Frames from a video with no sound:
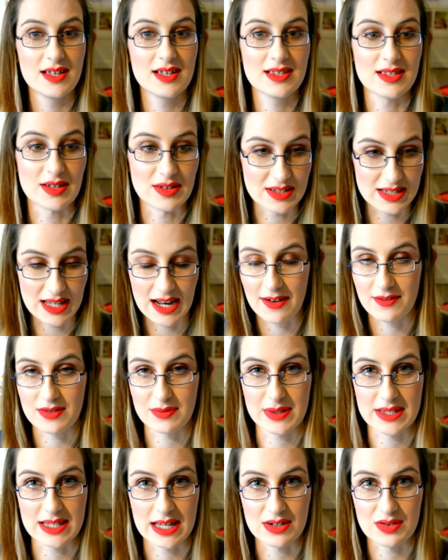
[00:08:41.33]
So it's gonna have to be
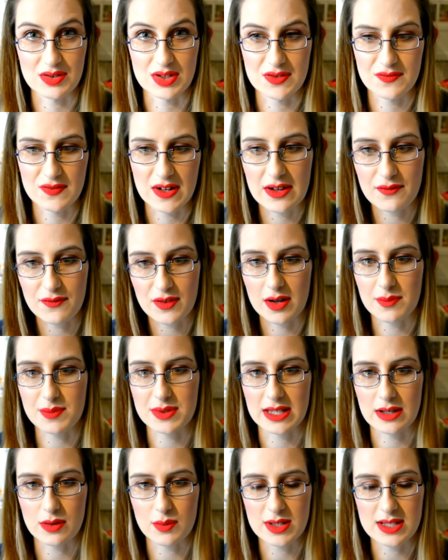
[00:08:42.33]
sandals. Flip-flops,
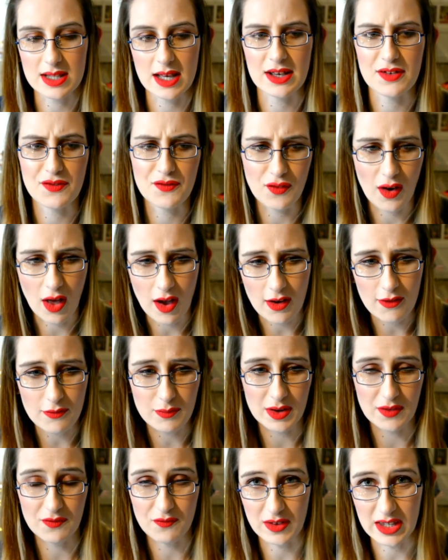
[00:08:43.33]
they always like fly off my
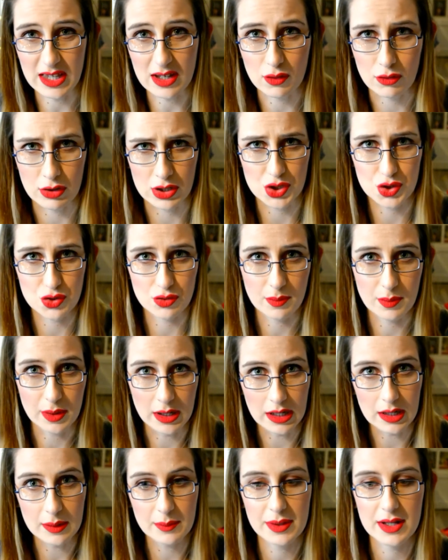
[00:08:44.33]
feet or I trip
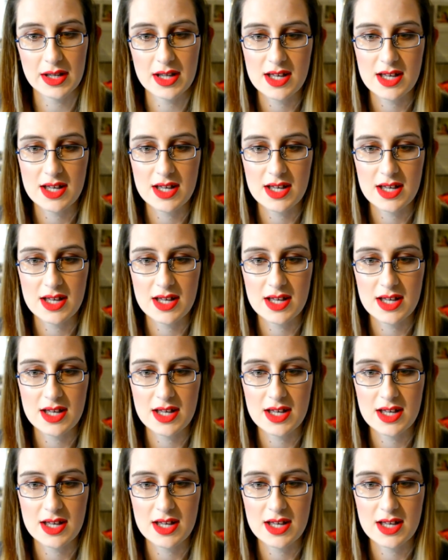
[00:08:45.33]
up.